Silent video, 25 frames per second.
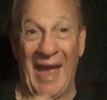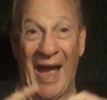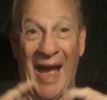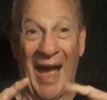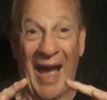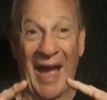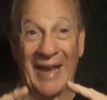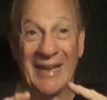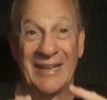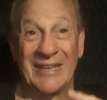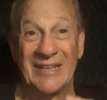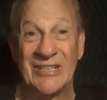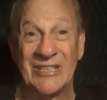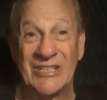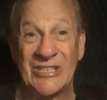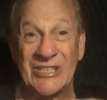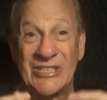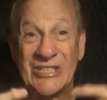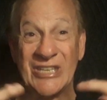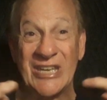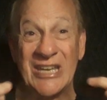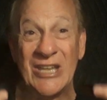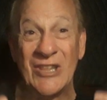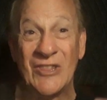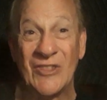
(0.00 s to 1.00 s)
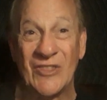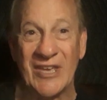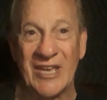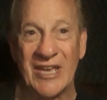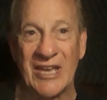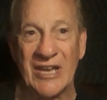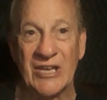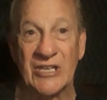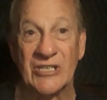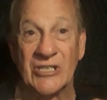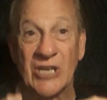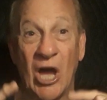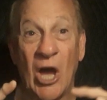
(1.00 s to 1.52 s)
I can see
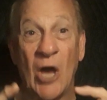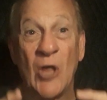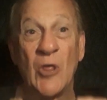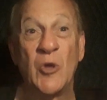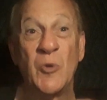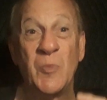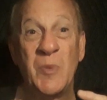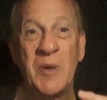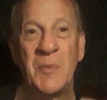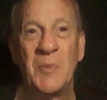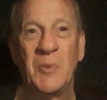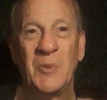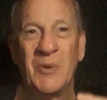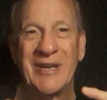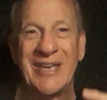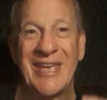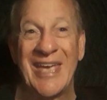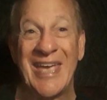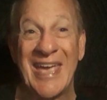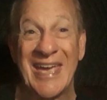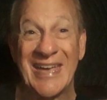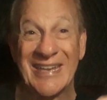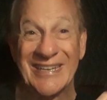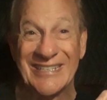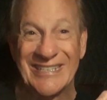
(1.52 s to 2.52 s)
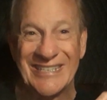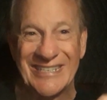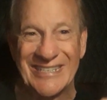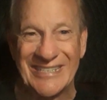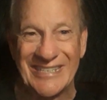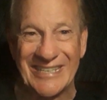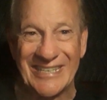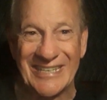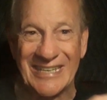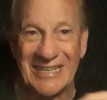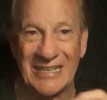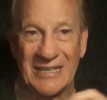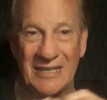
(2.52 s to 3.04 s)
things other people can't
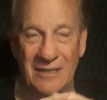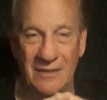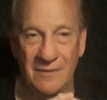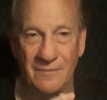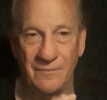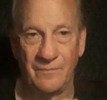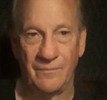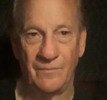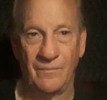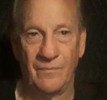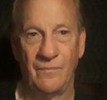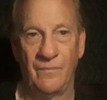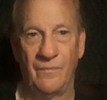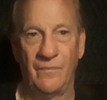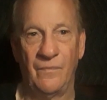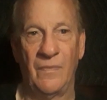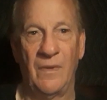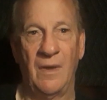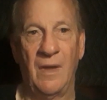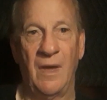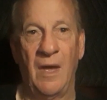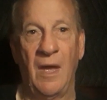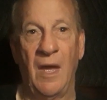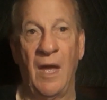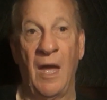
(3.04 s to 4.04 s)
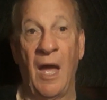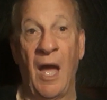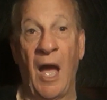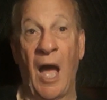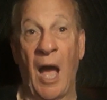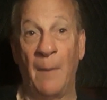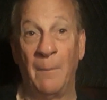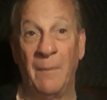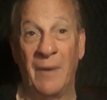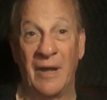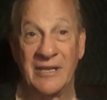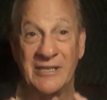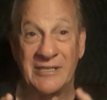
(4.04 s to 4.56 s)
see.
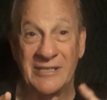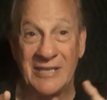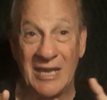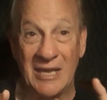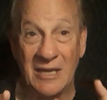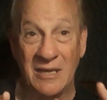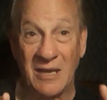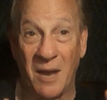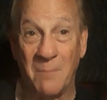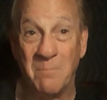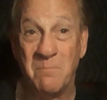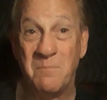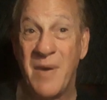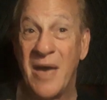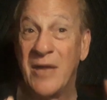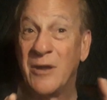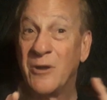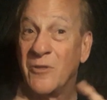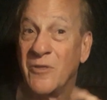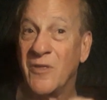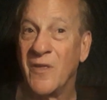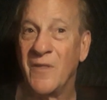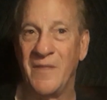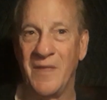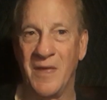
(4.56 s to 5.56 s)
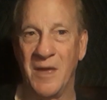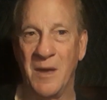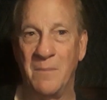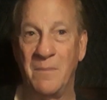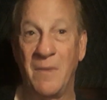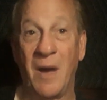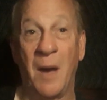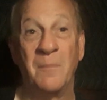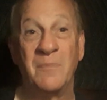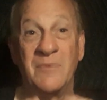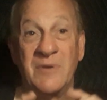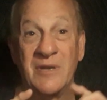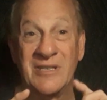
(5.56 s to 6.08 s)
I'm not saying I'm better than them.
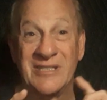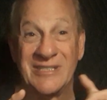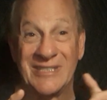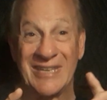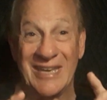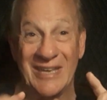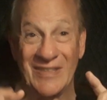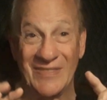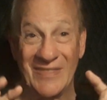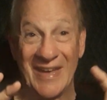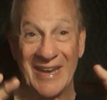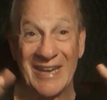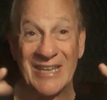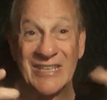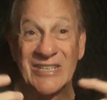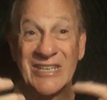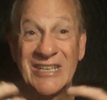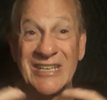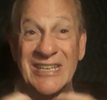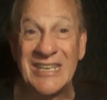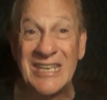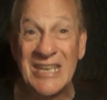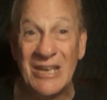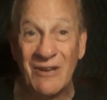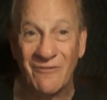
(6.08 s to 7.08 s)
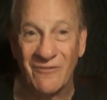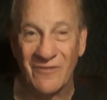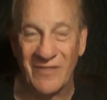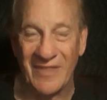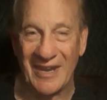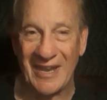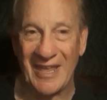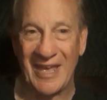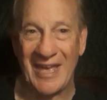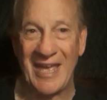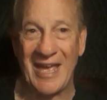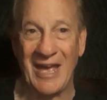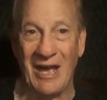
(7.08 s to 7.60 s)
I'm just saying that is a gift
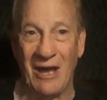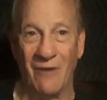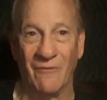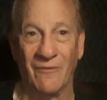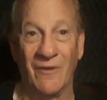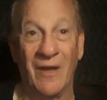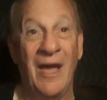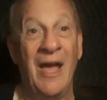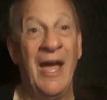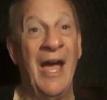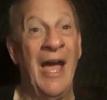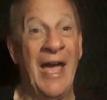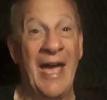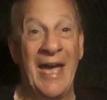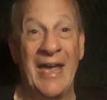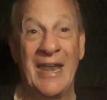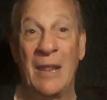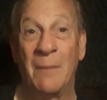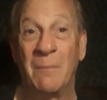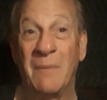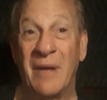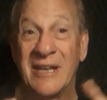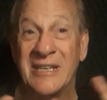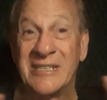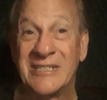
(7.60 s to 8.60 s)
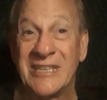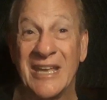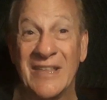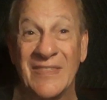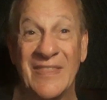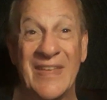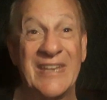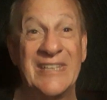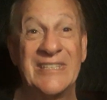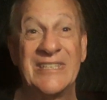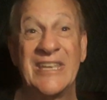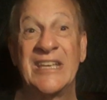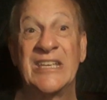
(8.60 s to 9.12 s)
that I have. And I'm not saying
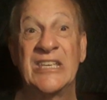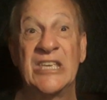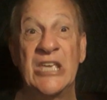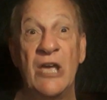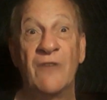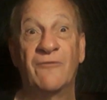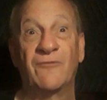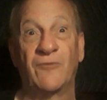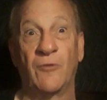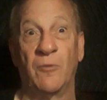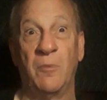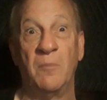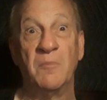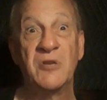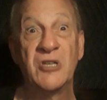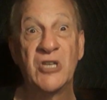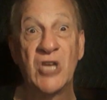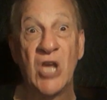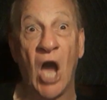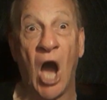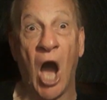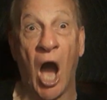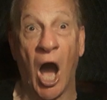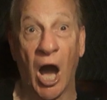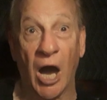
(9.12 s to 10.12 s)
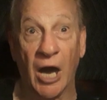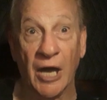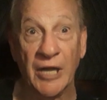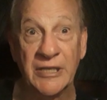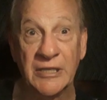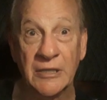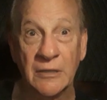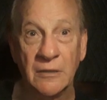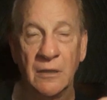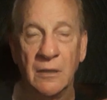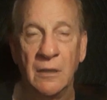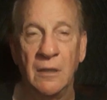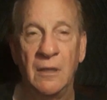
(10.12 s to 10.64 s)
that it's a gift from
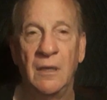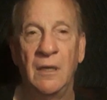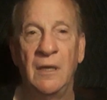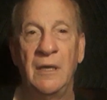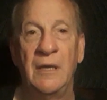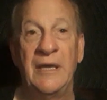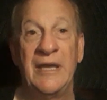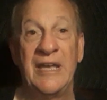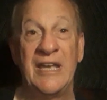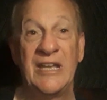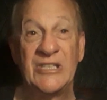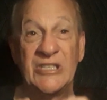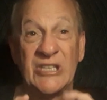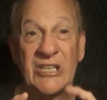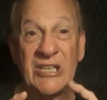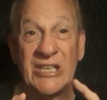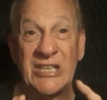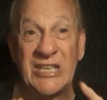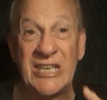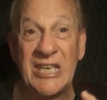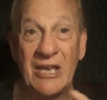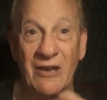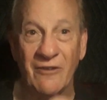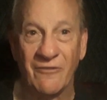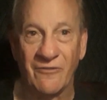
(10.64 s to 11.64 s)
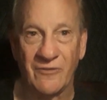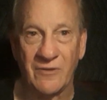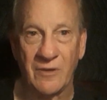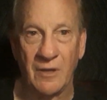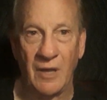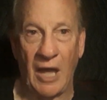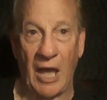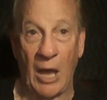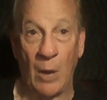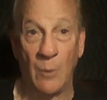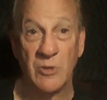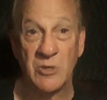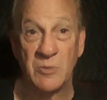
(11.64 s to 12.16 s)
God. It's a gift.
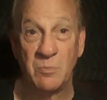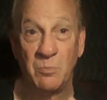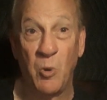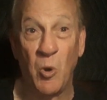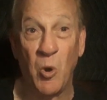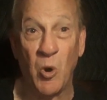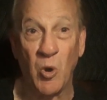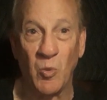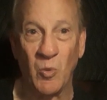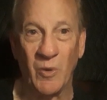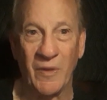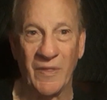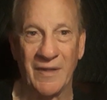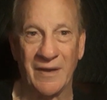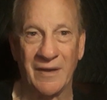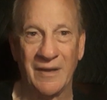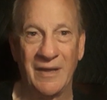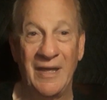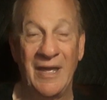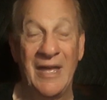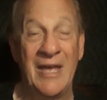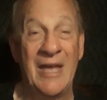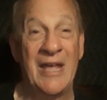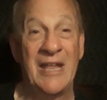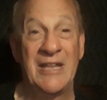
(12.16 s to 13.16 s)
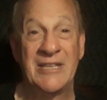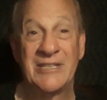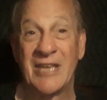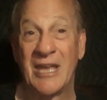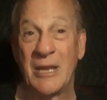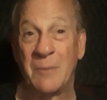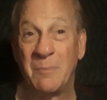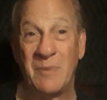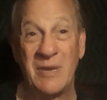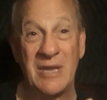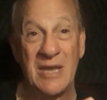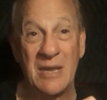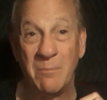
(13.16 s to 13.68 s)
I was born with it. It's
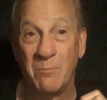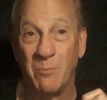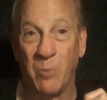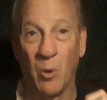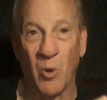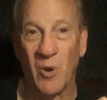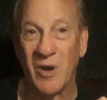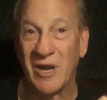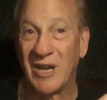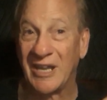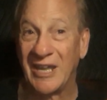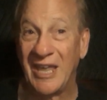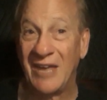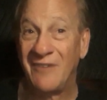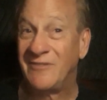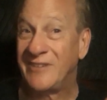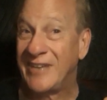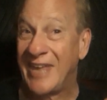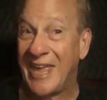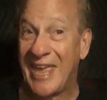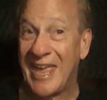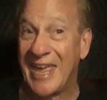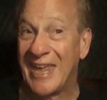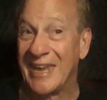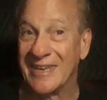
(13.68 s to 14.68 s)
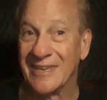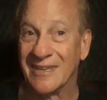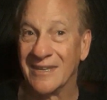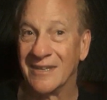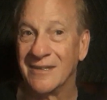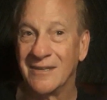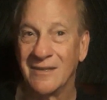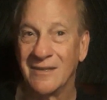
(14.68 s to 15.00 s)
like being born left-handed.